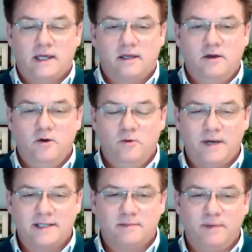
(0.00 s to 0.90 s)
Thank you,
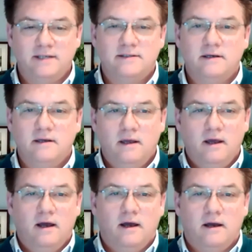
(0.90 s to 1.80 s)
Pastor Peter.
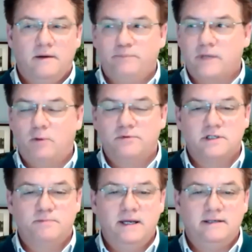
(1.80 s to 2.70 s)
Um, I want
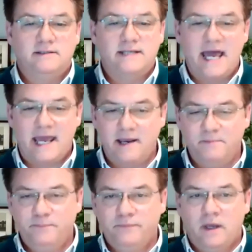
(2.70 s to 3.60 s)
to speak
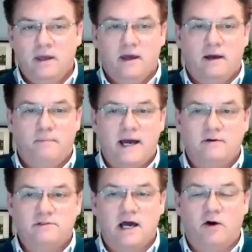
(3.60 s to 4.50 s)
today
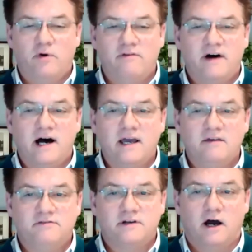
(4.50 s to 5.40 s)
about a
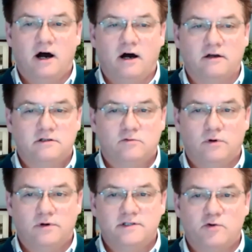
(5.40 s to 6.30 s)
revived heart.
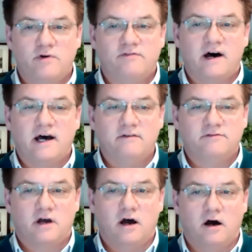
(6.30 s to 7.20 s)
What does a
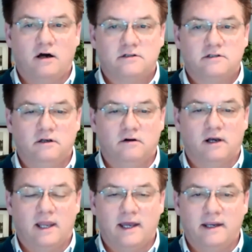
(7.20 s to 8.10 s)
revived heart
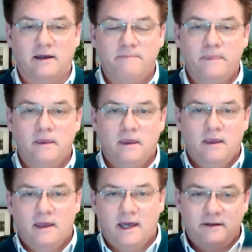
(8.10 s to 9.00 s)
look like?
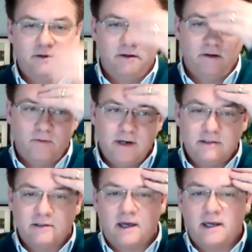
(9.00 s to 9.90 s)
And the
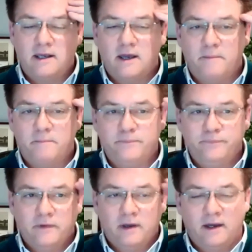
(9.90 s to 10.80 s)
reason I um,
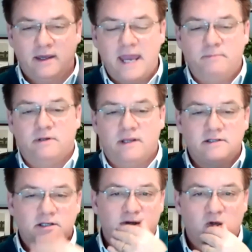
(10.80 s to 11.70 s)
I came to this
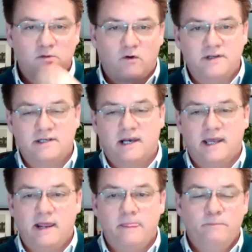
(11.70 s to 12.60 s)
is because
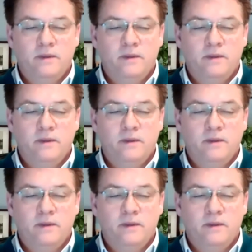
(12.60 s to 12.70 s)
obviously